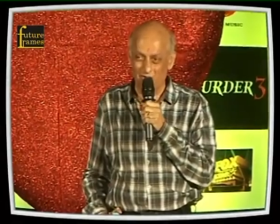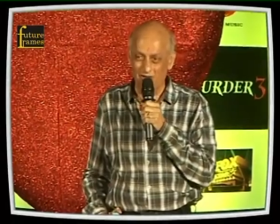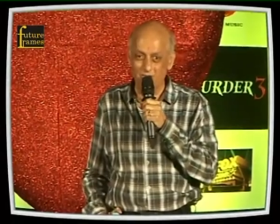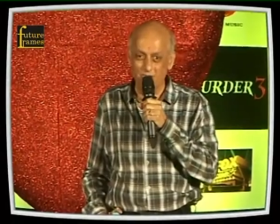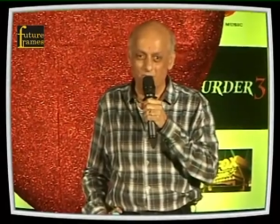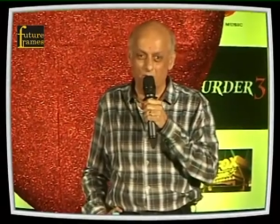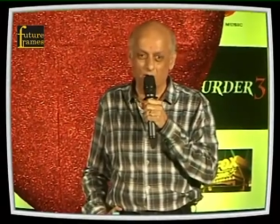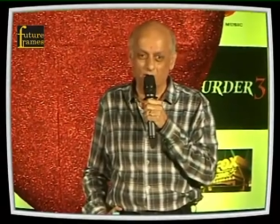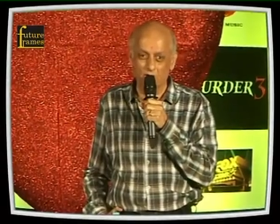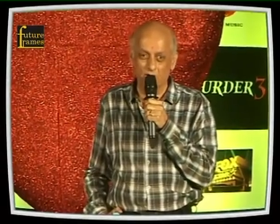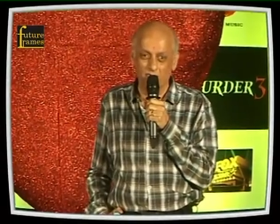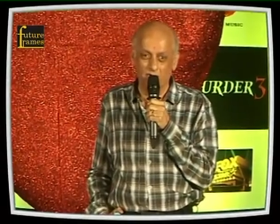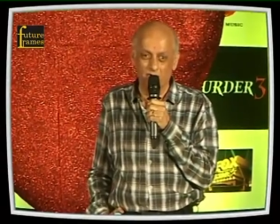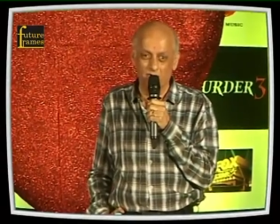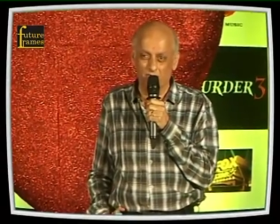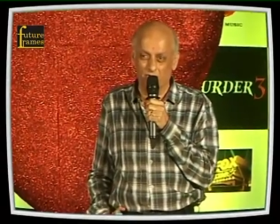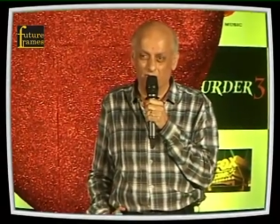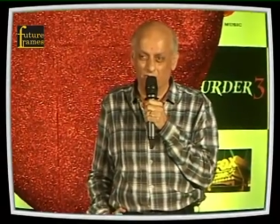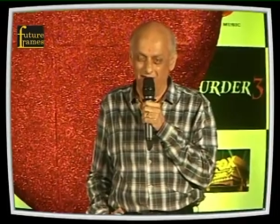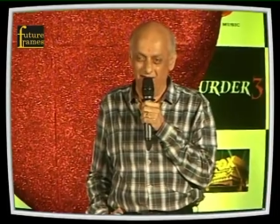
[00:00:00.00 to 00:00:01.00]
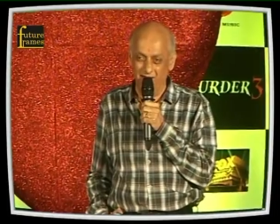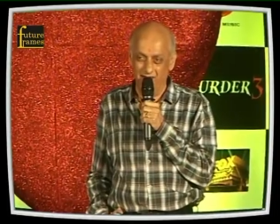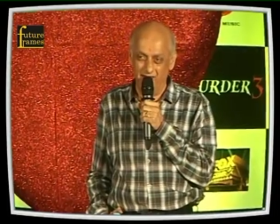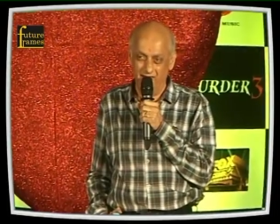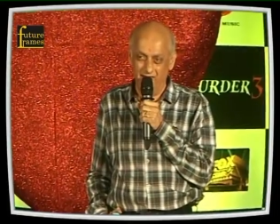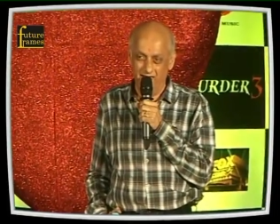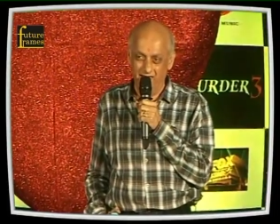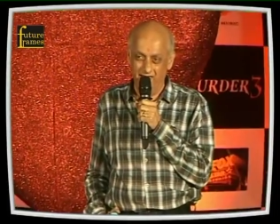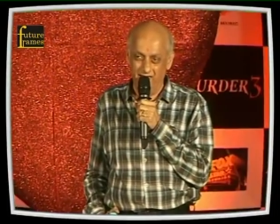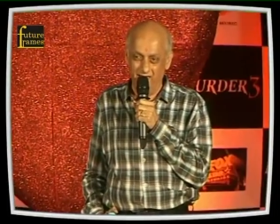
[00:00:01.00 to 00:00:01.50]
it's a very important film for
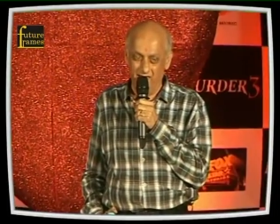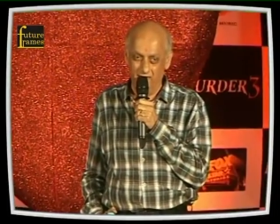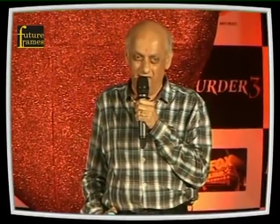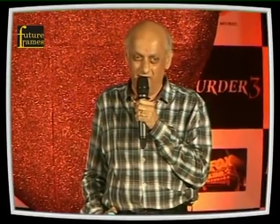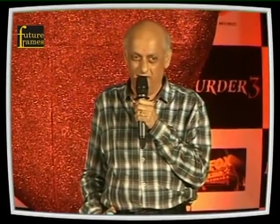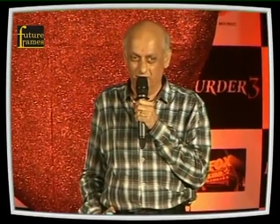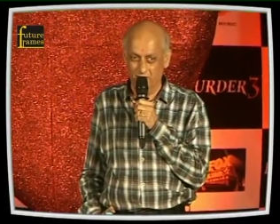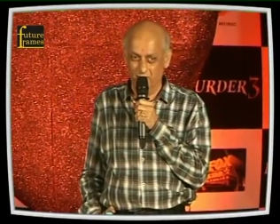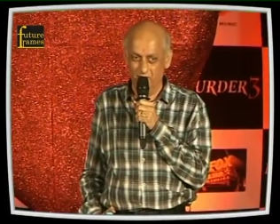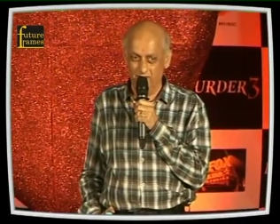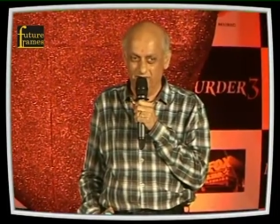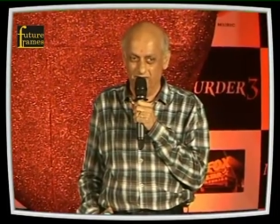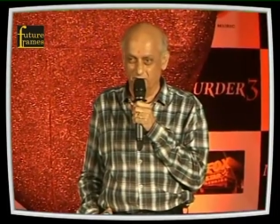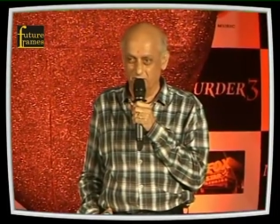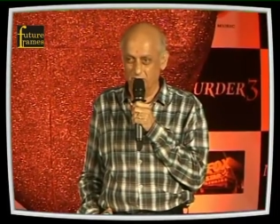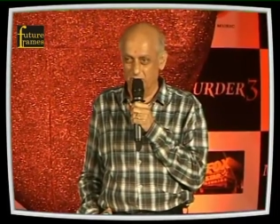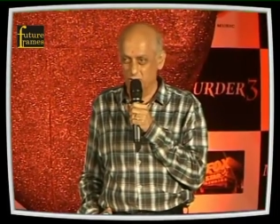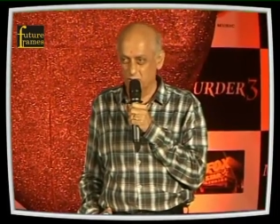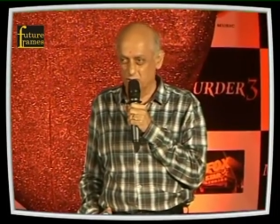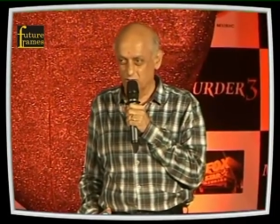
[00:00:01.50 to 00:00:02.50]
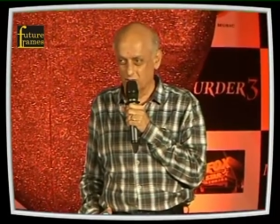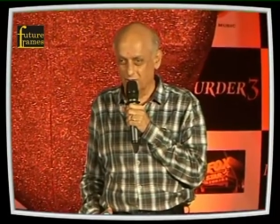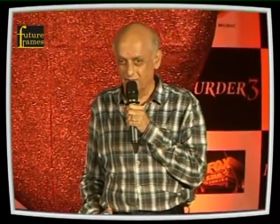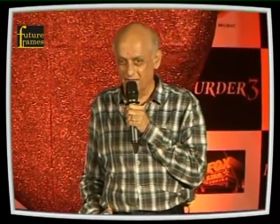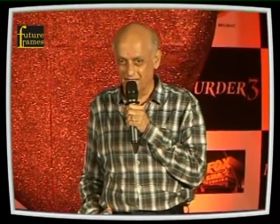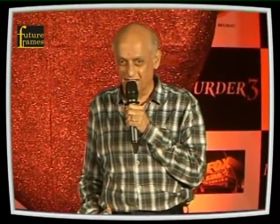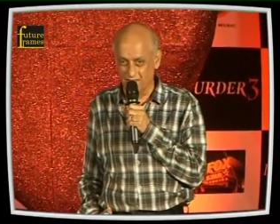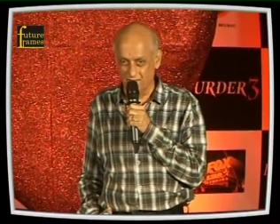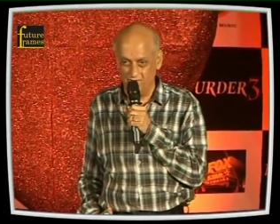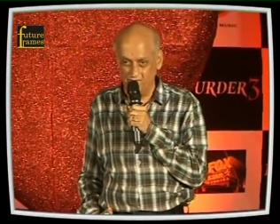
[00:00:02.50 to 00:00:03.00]
me, not only as a producer
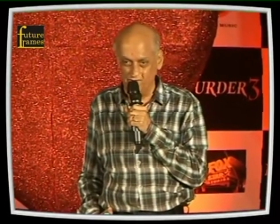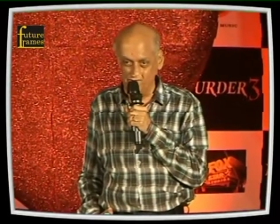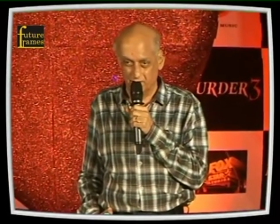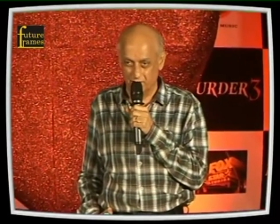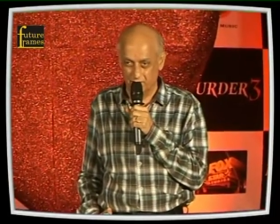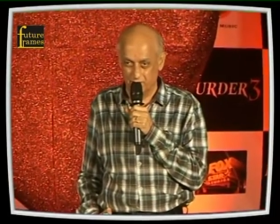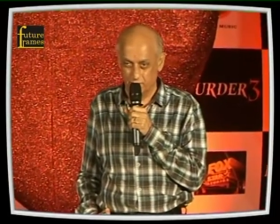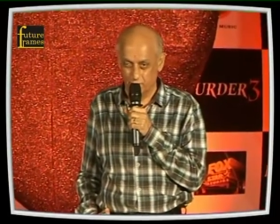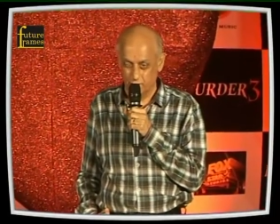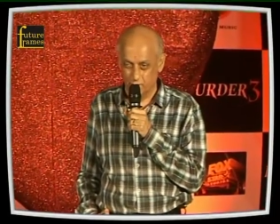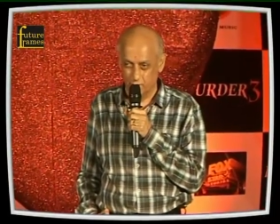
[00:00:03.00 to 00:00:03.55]
but as a father